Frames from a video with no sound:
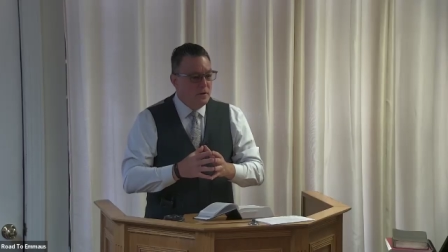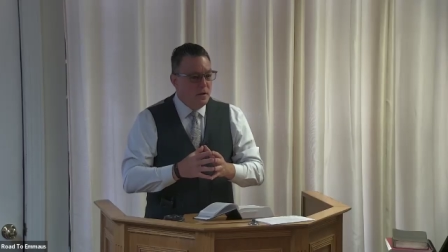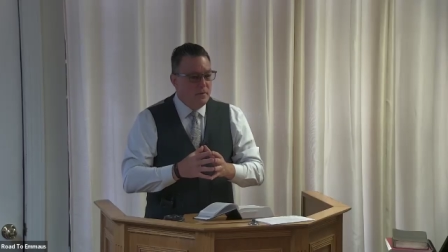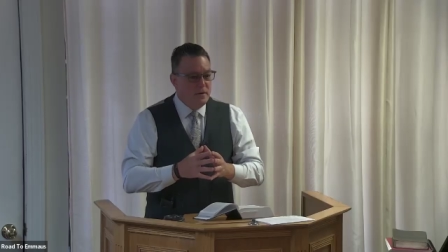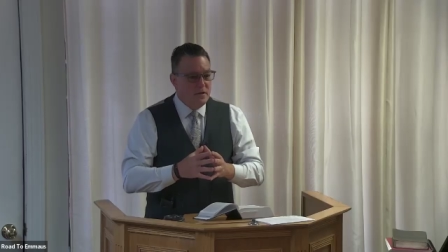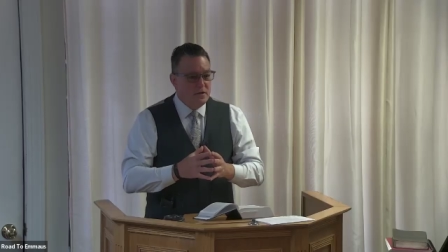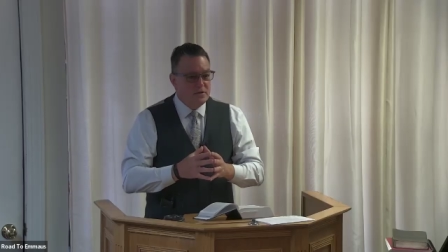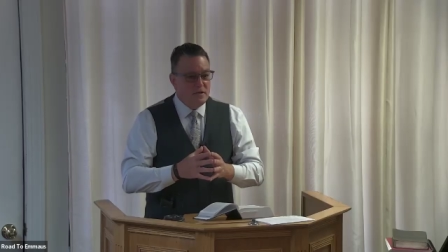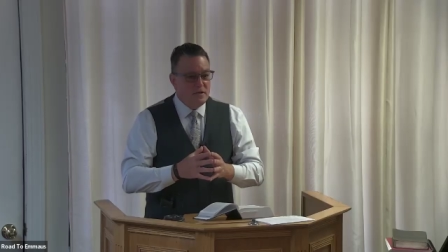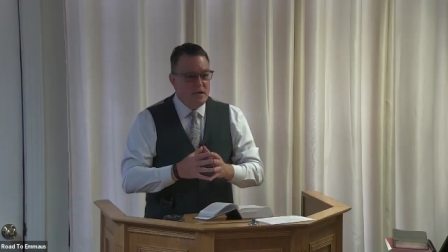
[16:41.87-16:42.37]

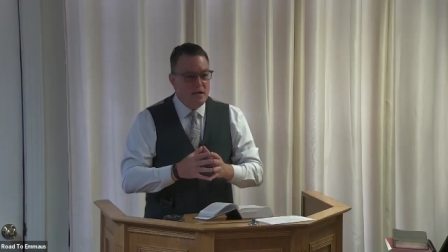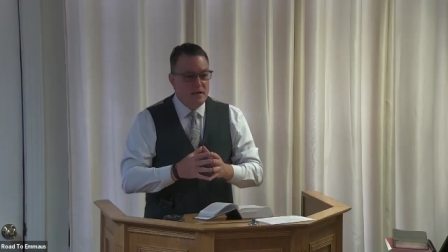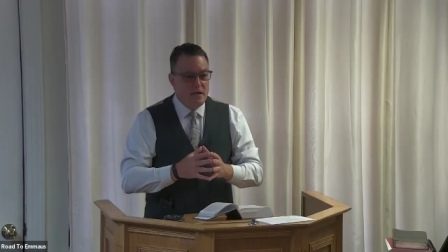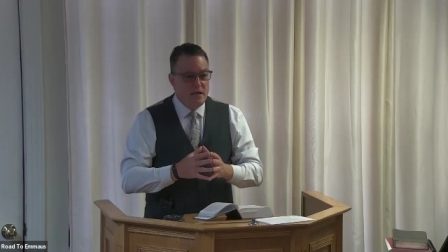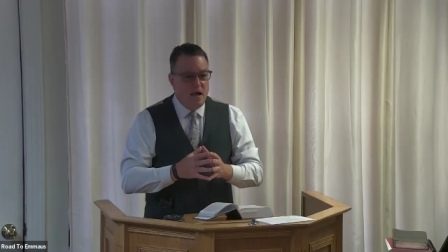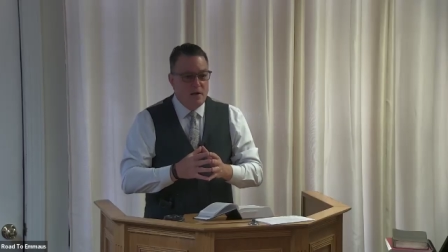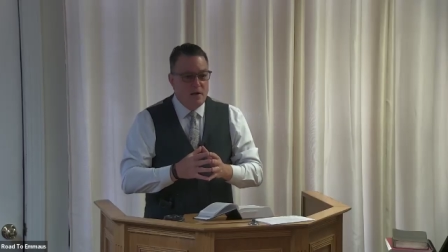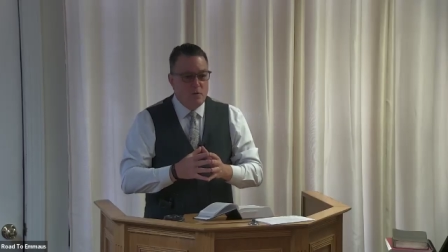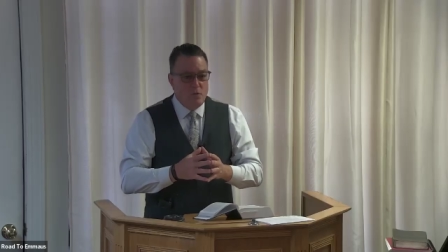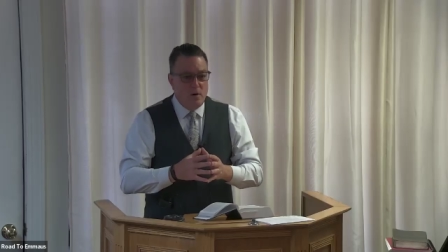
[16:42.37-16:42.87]
And you see a
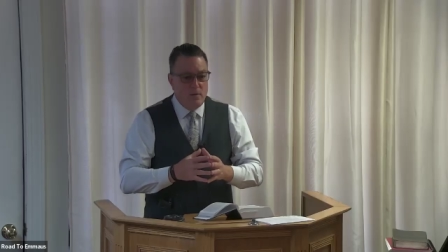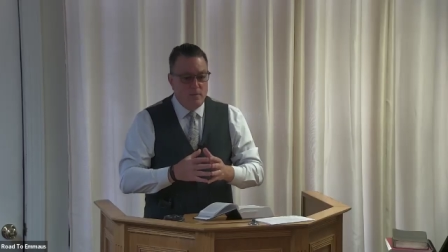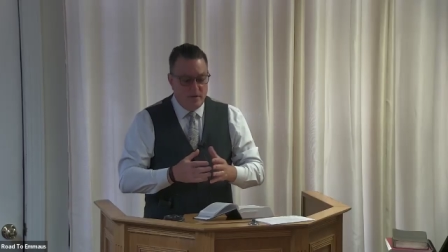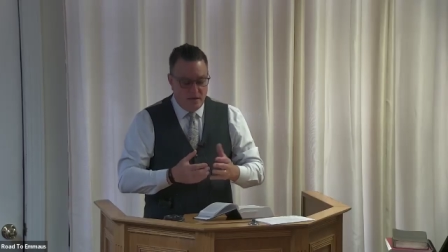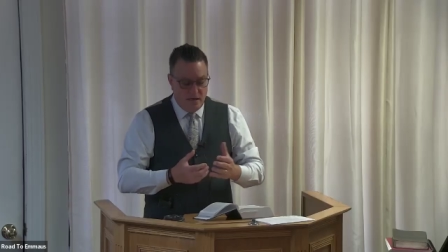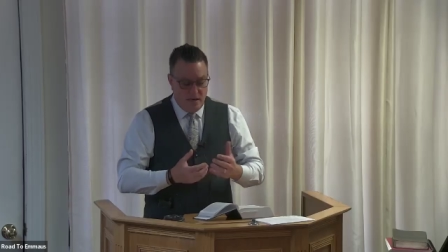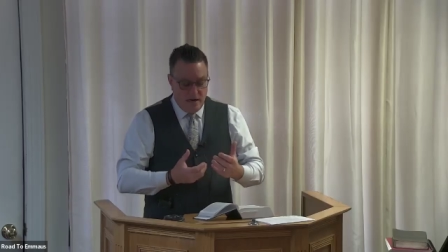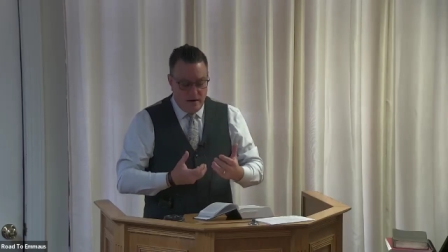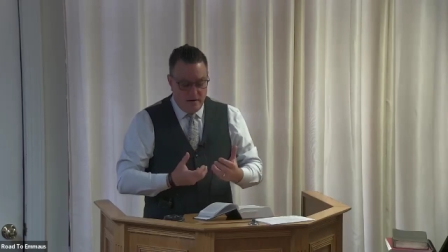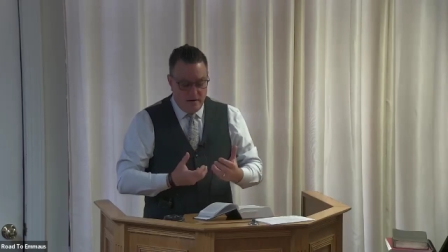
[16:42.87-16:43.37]
young
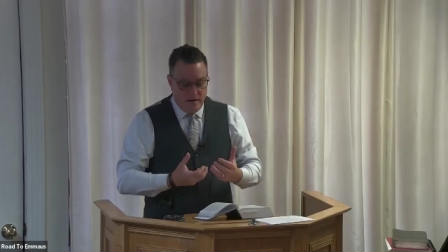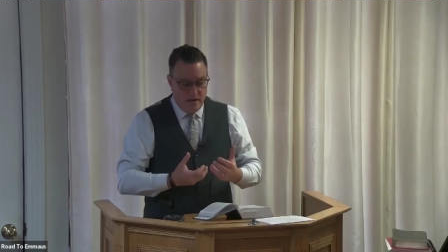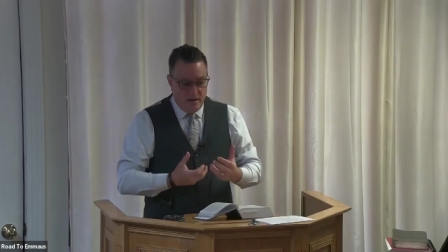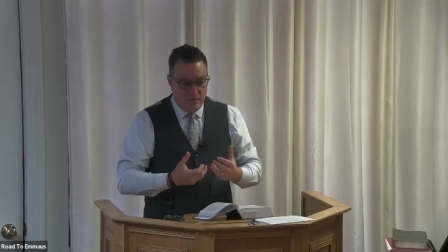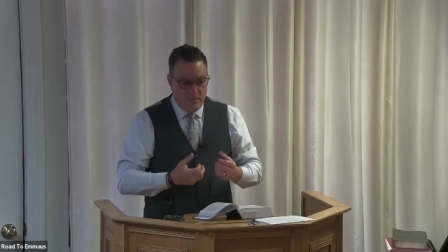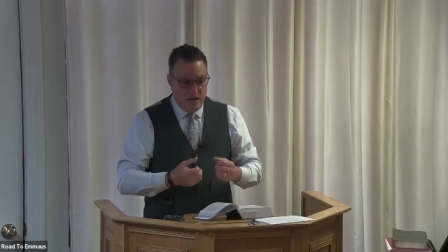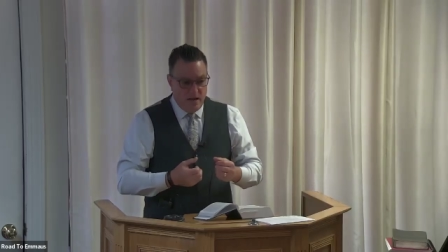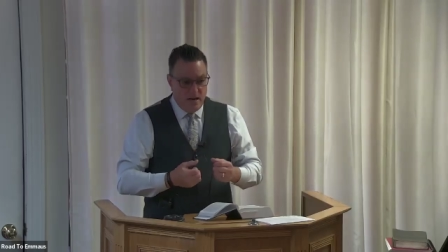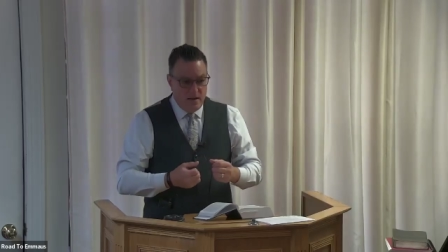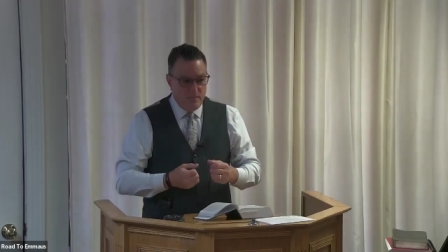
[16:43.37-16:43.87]
woman
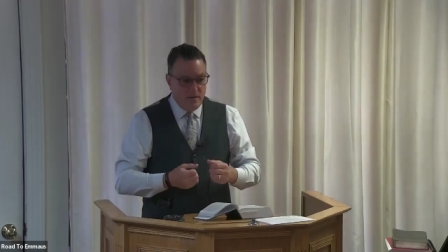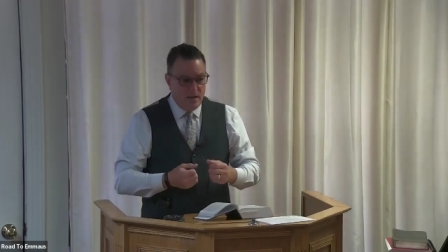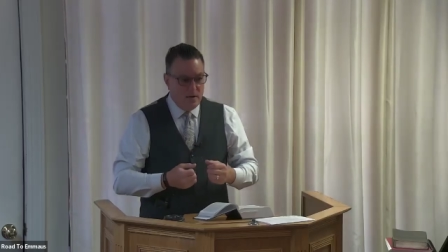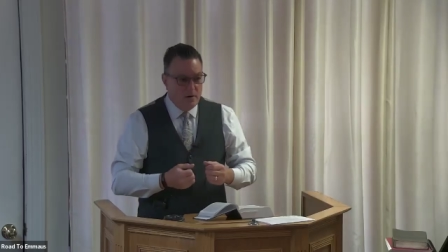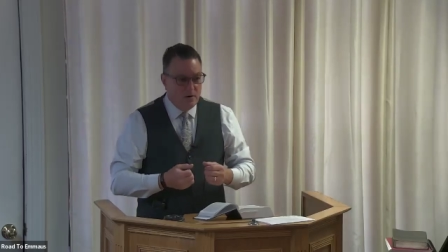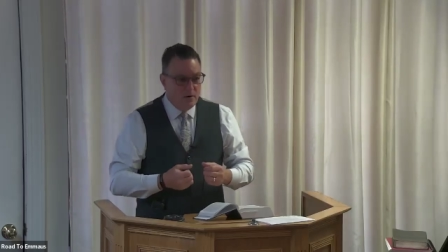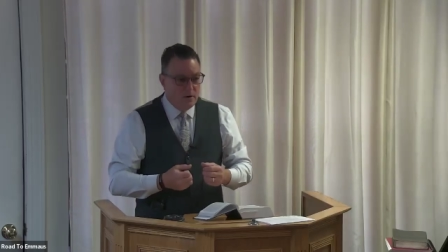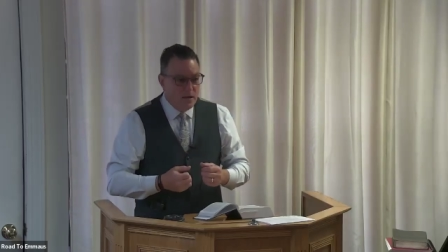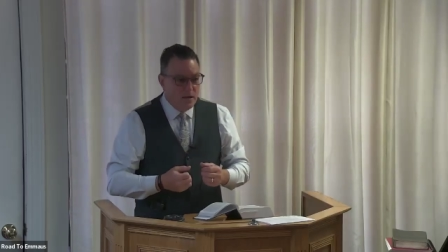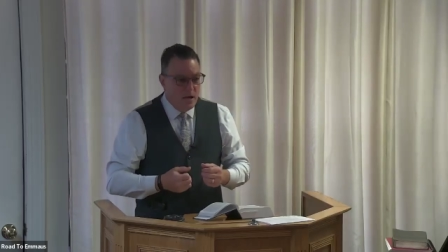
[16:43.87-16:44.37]
carrying a
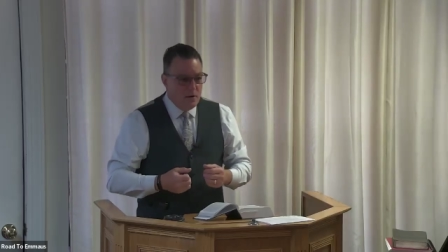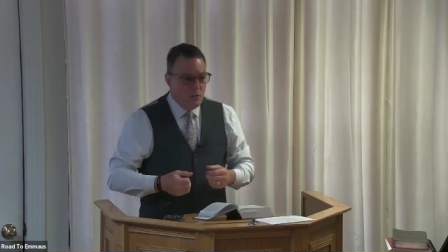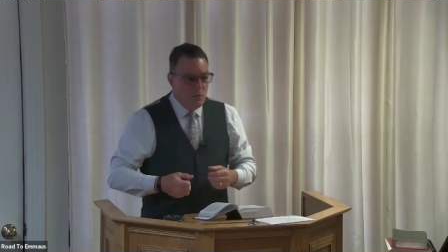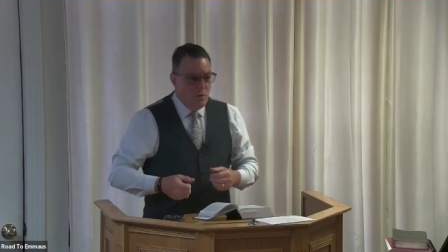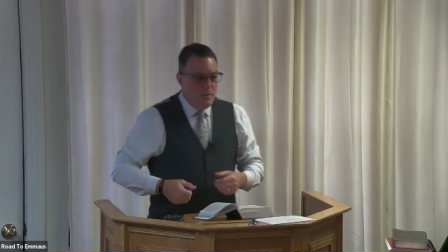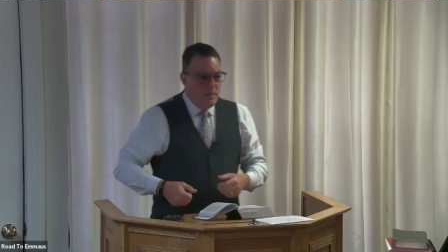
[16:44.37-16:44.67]
baby or a young